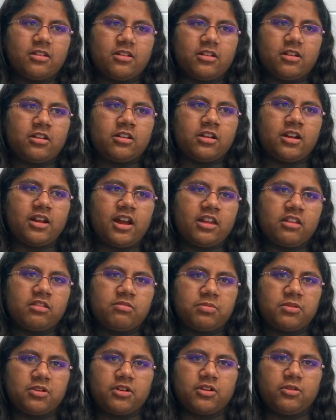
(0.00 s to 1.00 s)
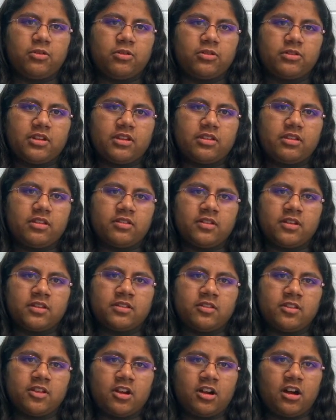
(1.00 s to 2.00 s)
on an iceberg, you only see like
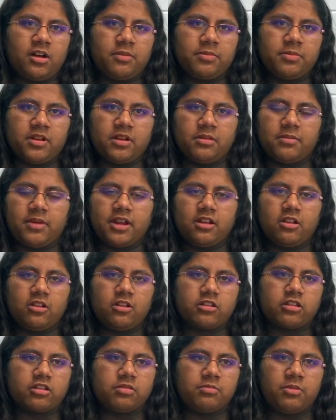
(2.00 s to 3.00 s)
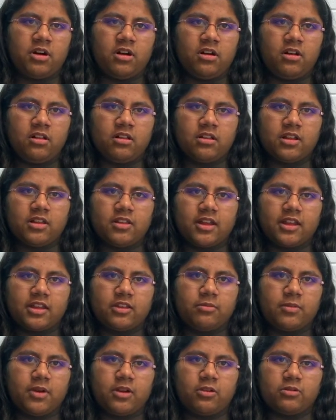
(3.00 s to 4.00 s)
the top, and it might look small, and like
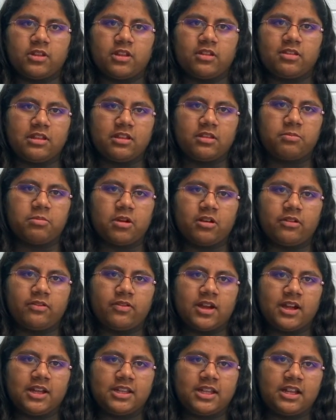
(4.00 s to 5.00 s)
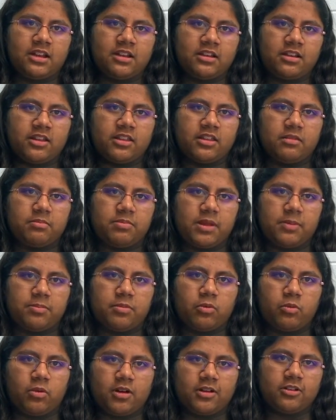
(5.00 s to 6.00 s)
you might only see the part of the identity that
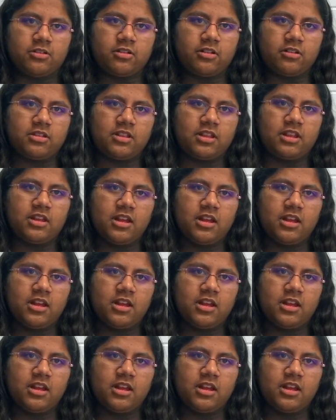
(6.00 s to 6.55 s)
people want you to see.